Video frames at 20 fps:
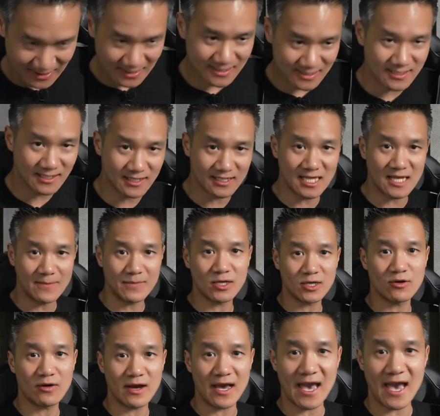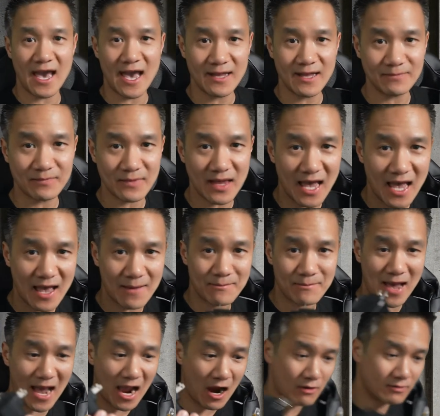So let me go ahead and
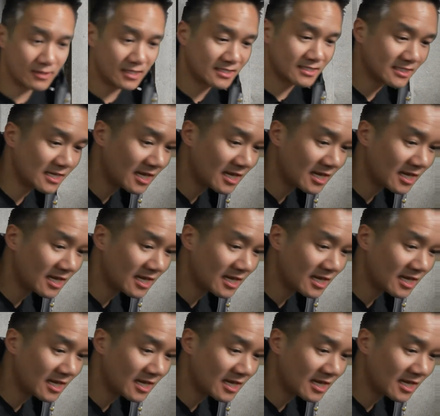power this